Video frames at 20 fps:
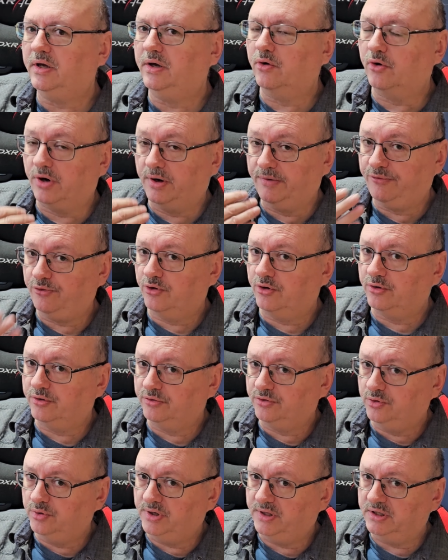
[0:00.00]
or if you're
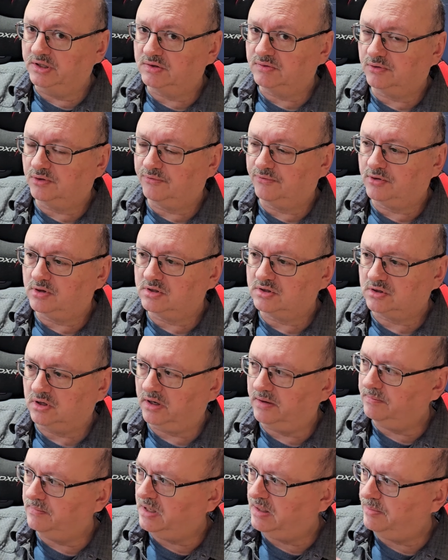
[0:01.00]
doing this for the first
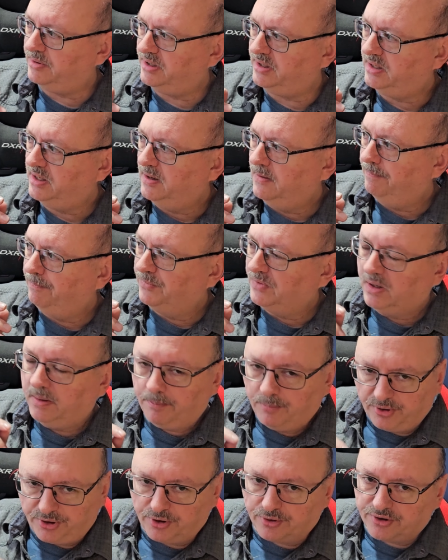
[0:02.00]
time, maybe
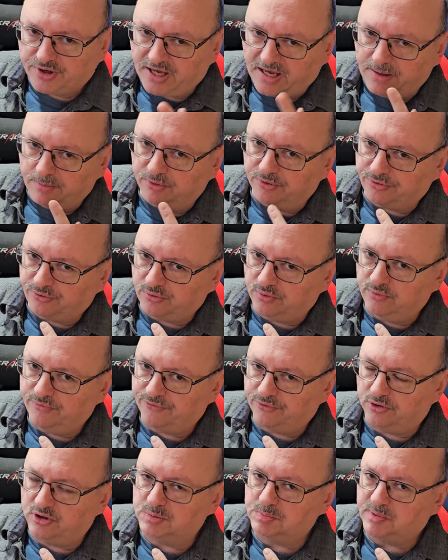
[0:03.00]
put your cable through
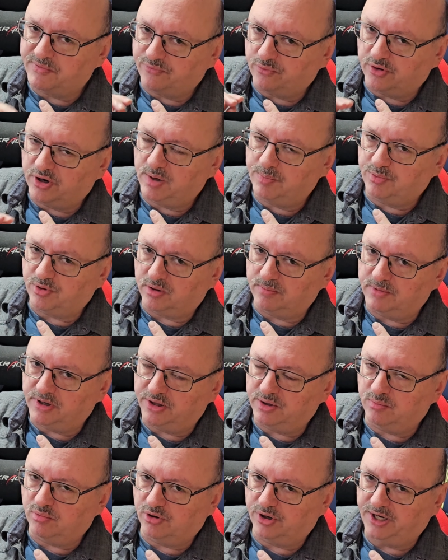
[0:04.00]
first before you put the
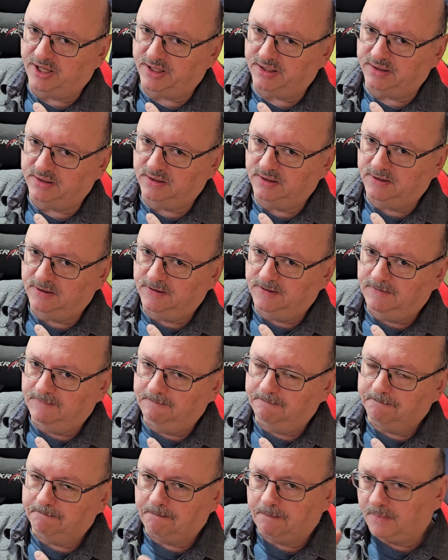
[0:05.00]
motherboard in.
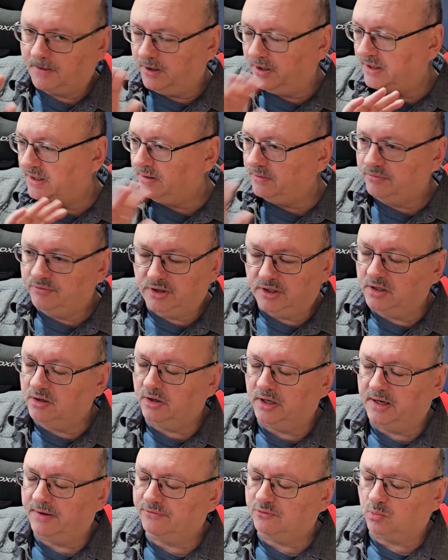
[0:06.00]
All right, then you don't
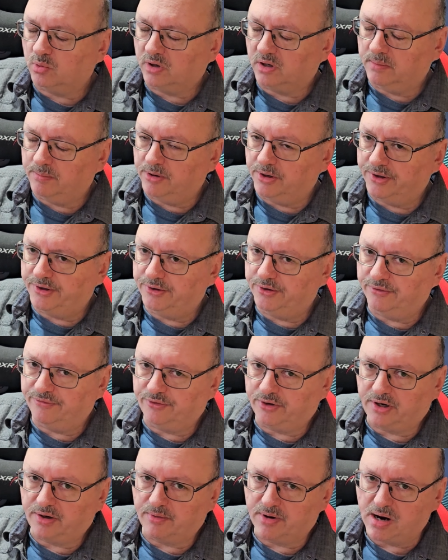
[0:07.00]
have to worry about it or
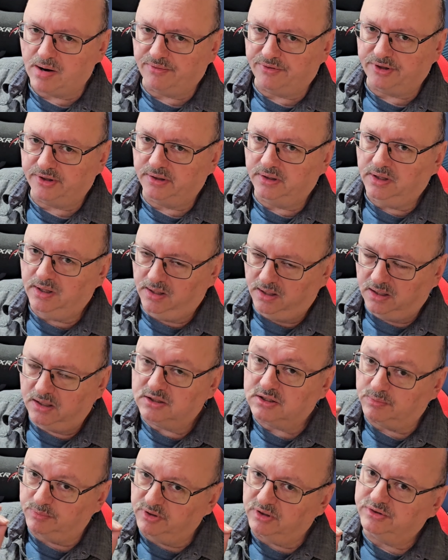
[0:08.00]
figure around with it, because
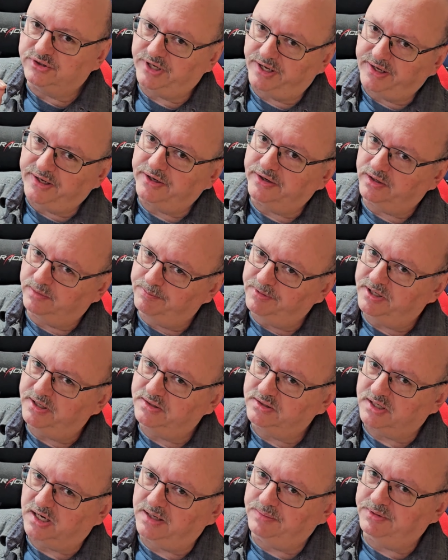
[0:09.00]
it will take you a bit of
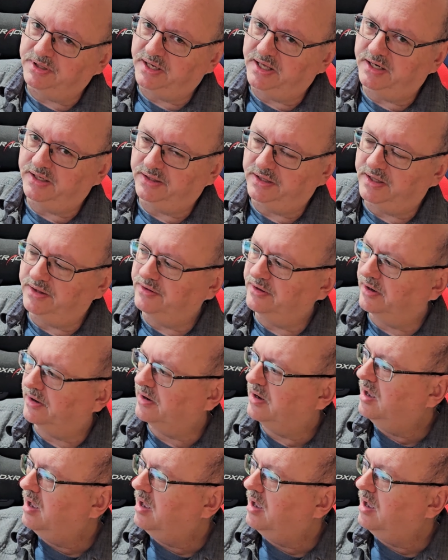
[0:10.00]
time to get it in there.